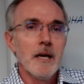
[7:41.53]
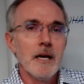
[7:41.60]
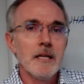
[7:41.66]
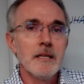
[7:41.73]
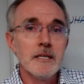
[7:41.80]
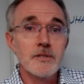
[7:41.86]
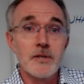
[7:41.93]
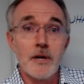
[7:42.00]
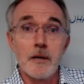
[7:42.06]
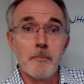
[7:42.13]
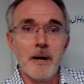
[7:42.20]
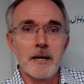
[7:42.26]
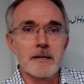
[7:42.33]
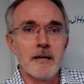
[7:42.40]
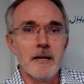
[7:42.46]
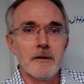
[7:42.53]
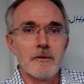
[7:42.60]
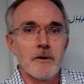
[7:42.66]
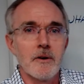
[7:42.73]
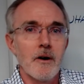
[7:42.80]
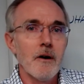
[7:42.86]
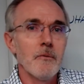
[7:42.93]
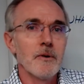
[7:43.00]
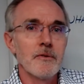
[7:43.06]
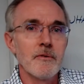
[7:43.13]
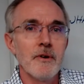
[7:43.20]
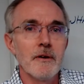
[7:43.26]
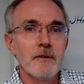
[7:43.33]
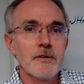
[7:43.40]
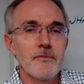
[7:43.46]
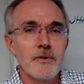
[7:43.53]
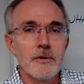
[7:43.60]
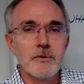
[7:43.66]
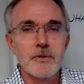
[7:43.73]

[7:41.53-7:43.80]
and then shut it back down, all with a very few